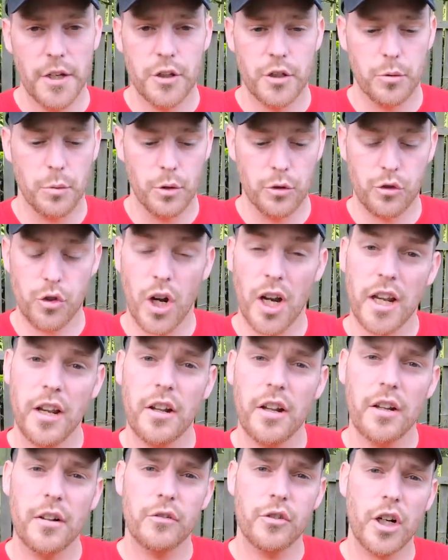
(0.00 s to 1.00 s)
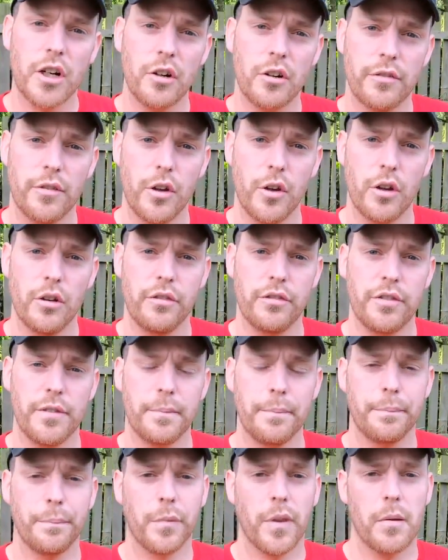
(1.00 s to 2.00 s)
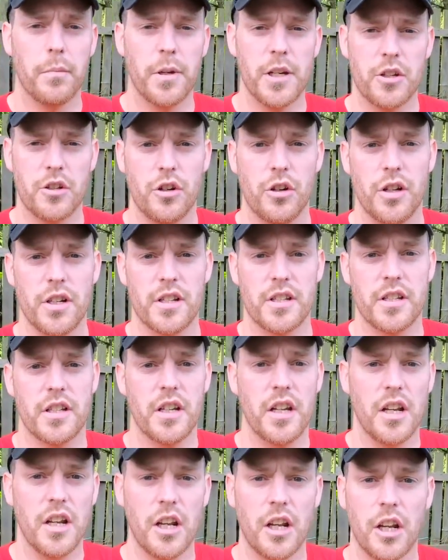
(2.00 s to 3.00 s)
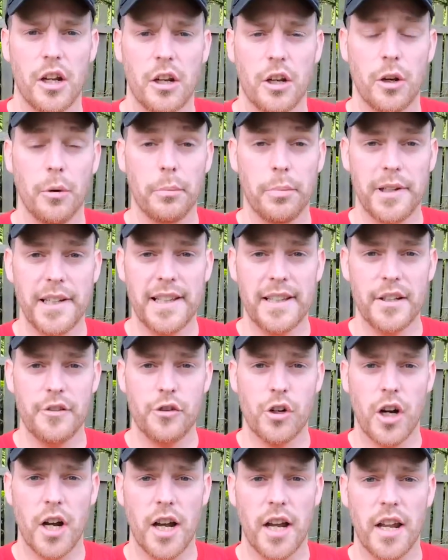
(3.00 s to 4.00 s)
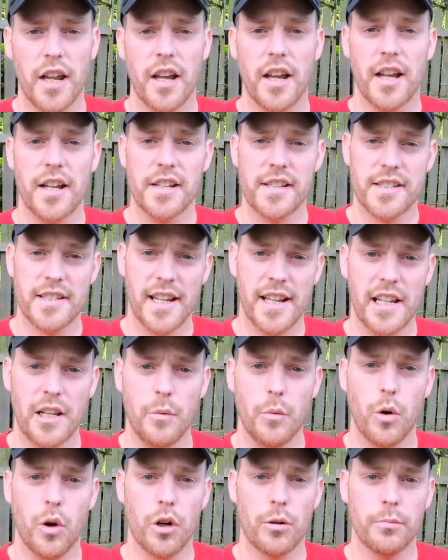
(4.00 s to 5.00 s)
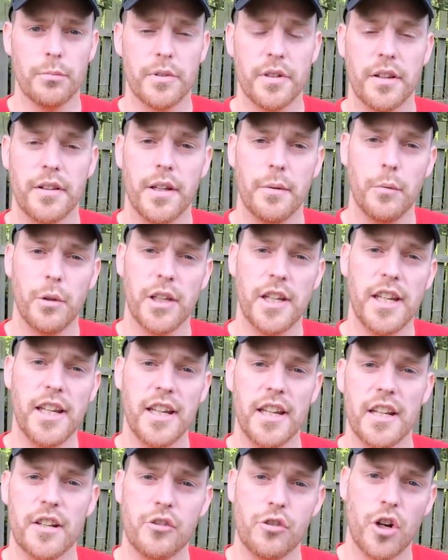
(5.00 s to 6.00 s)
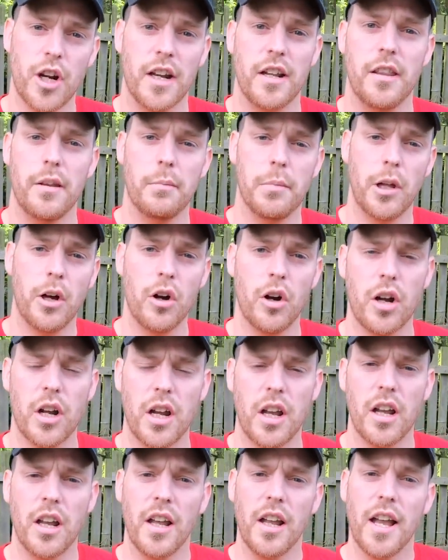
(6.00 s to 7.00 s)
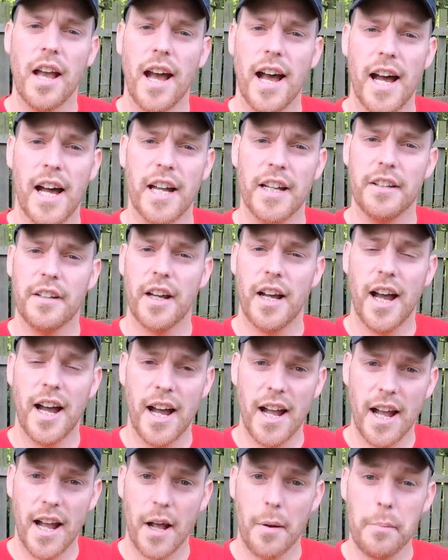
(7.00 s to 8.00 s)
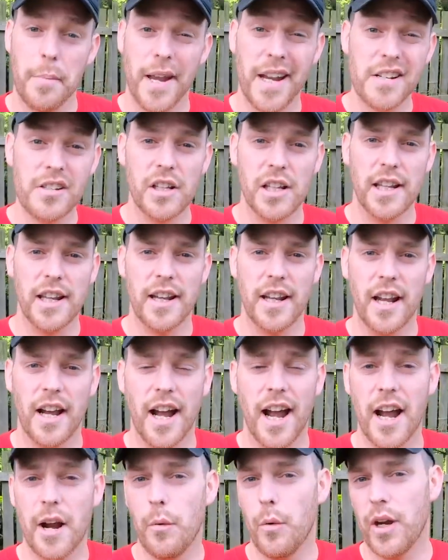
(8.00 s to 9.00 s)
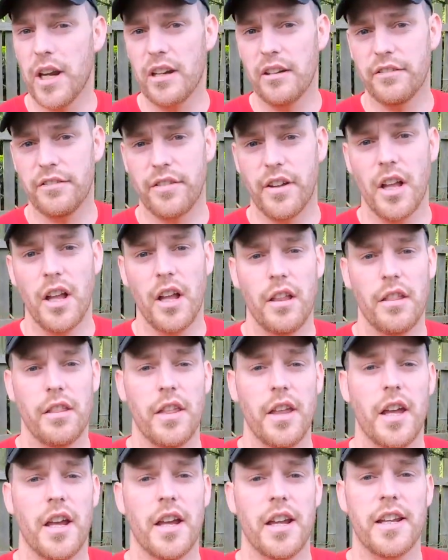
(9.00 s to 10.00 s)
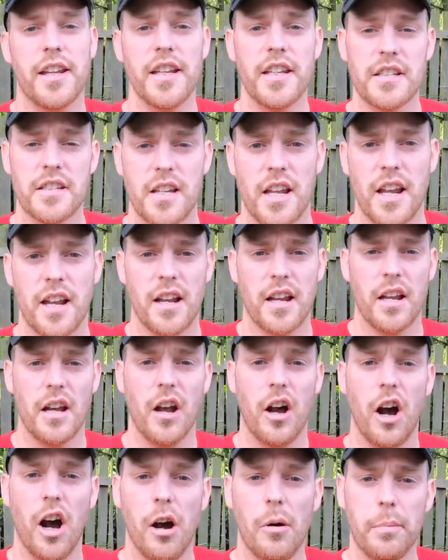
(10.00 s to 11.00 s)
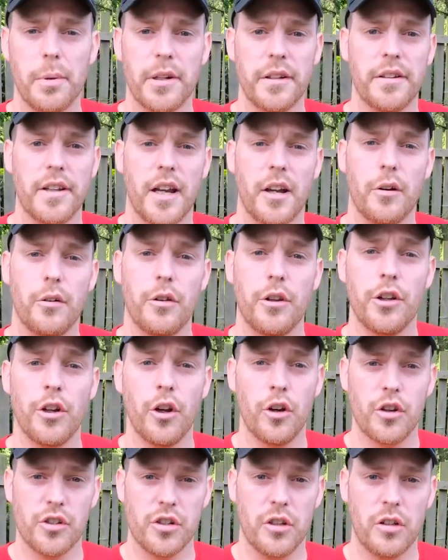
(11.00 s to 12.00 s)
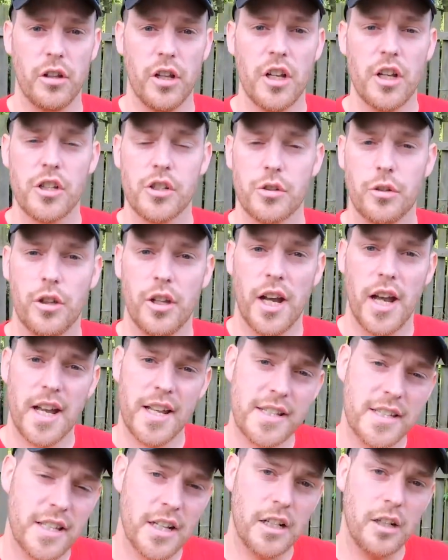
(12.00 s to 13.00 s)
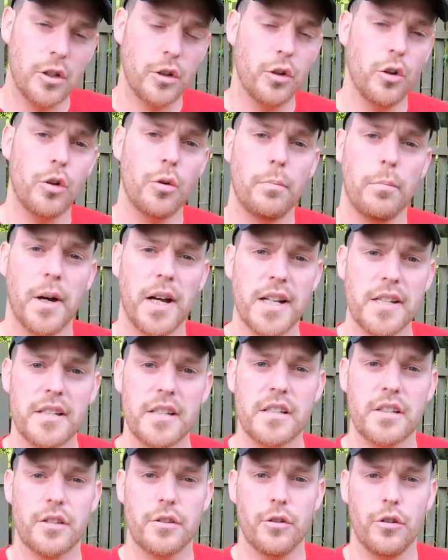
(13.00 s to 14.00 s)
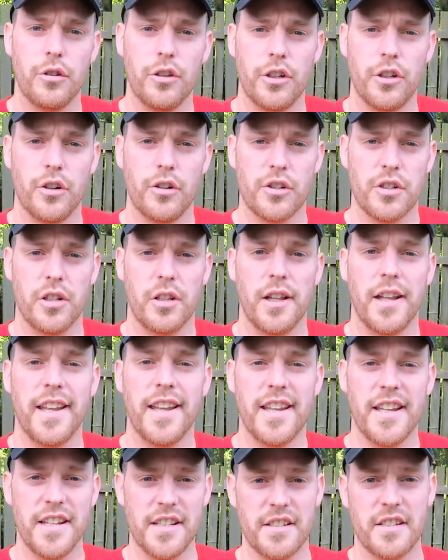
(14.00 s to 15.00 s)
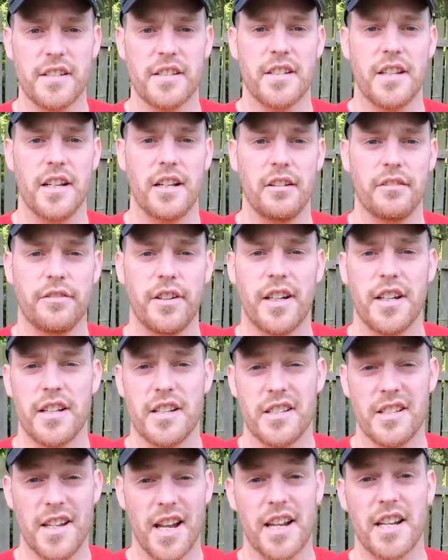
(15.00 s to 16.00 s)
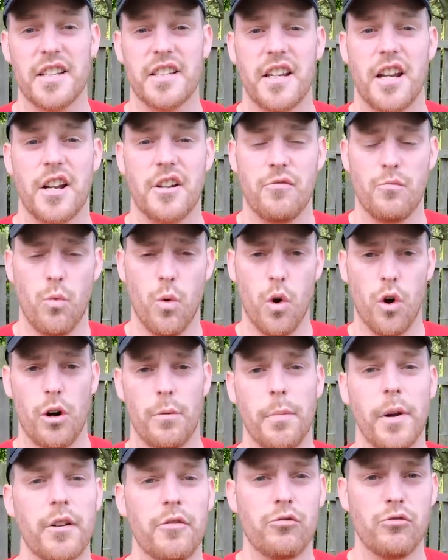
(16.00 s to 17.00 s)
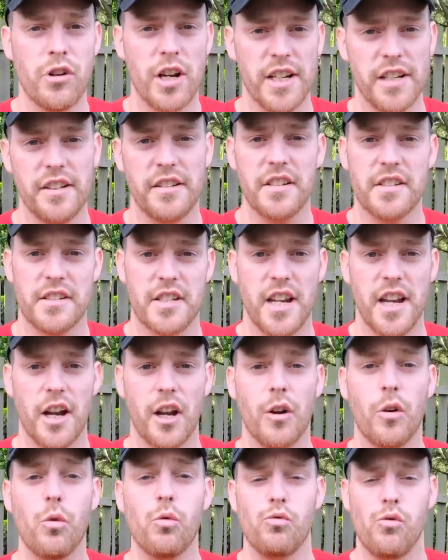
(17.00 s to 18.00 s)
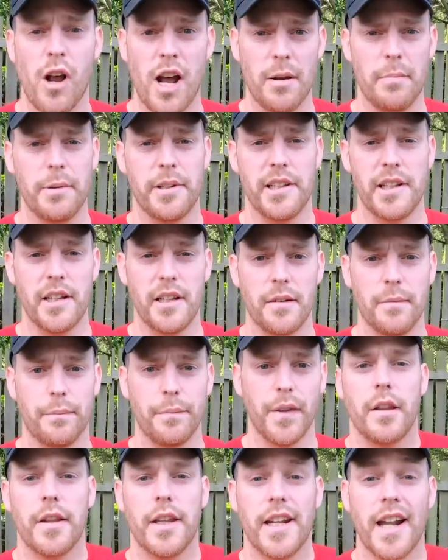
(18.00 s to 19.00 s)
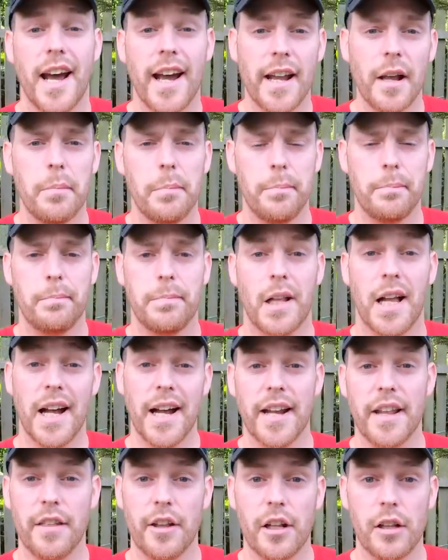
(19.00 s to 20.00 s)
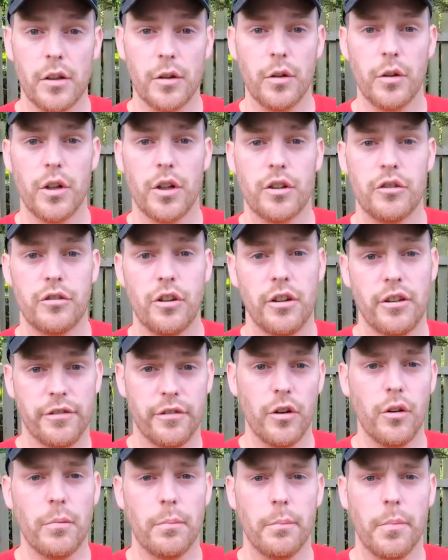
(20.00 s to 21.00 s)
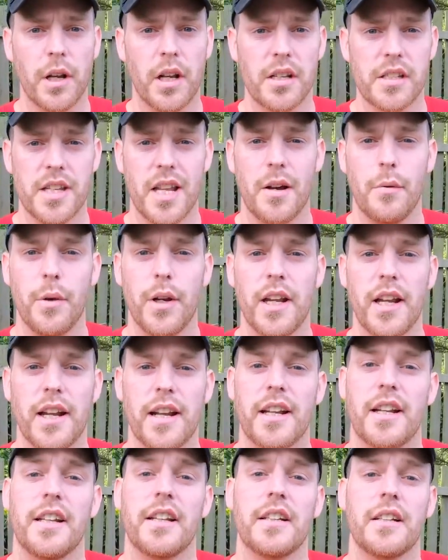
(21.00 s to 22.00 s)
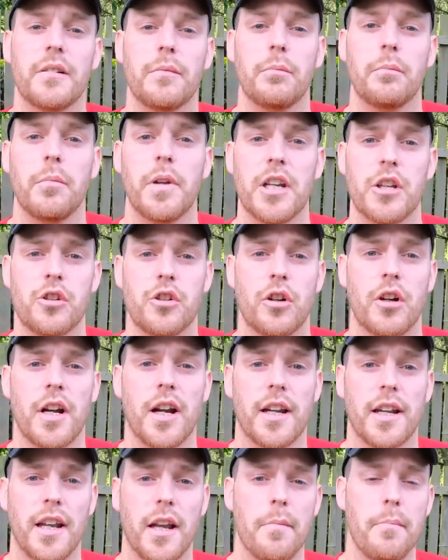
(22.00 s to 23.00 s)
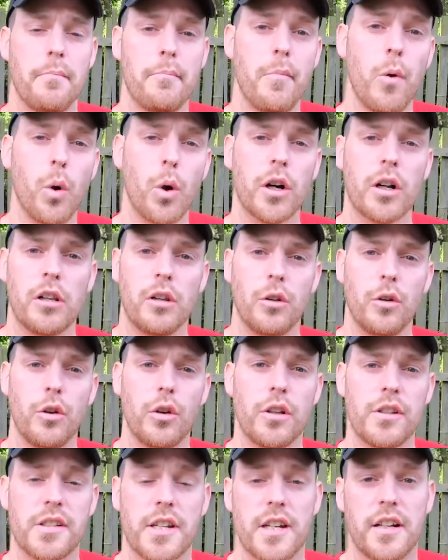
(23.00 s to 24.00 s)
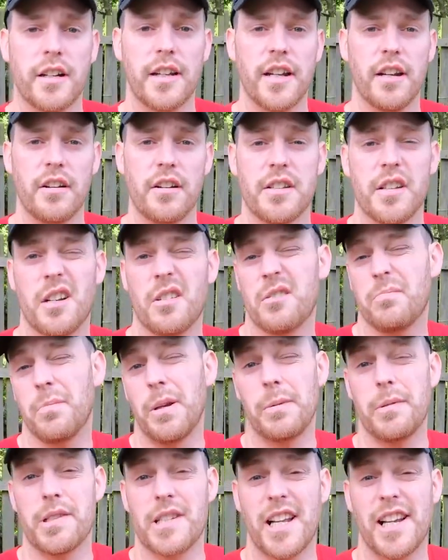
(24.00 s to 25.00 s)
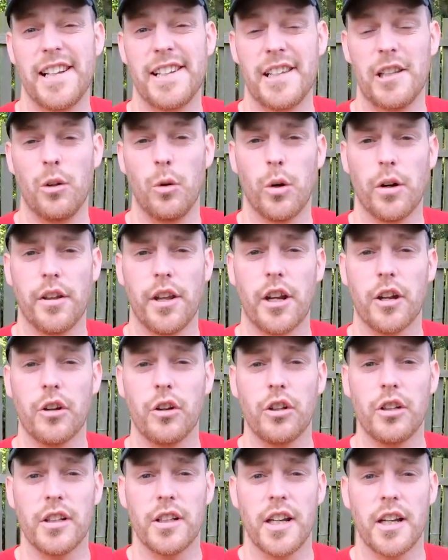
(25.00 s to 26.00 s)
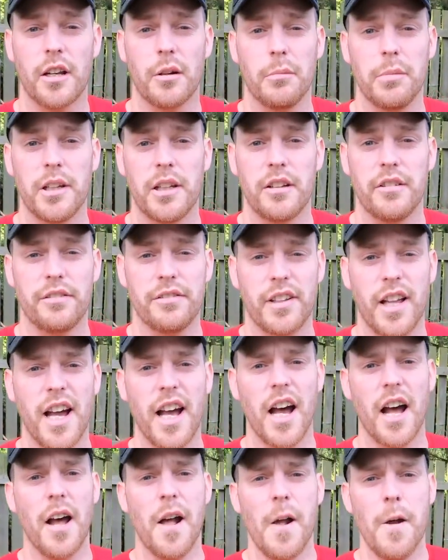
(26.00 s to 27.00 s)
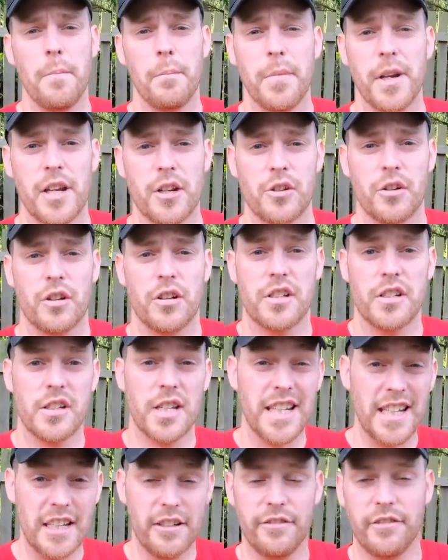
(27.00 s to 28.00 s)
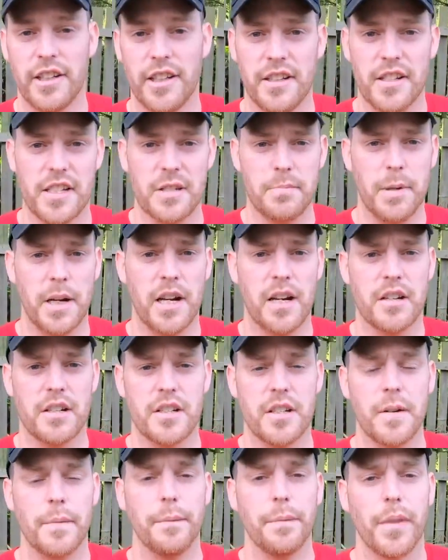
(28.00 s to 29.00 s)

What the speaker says: So we'll dry off the hoof, make sure it's completely dry and slightly warmed. Then we'll heat and dry the block. And personally, I wave the heat stick up and down the nozzle so that as the glue passes through the nozzle, it heats itself, it's nice and warm and ready to set rapidly. Then I apply the glue to the foot because that way I can make sure I get more glue in certain areas that are maybe slightly lower that I couldn't get completely flat, make sure it's evenly dispersed.